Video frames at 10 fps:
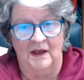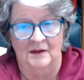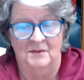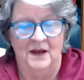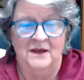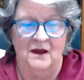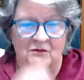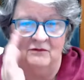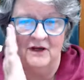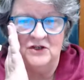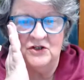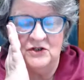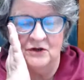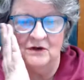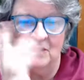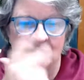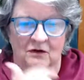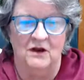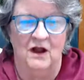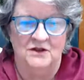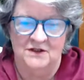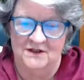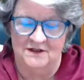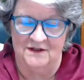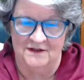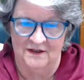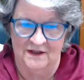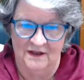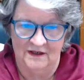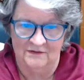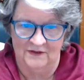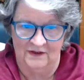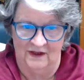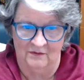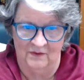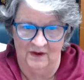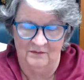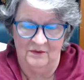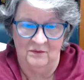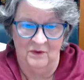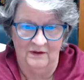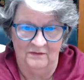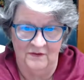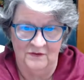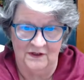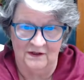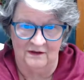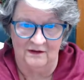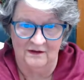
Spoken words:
It might not register in your consciousness to think of it that way, but what if you did?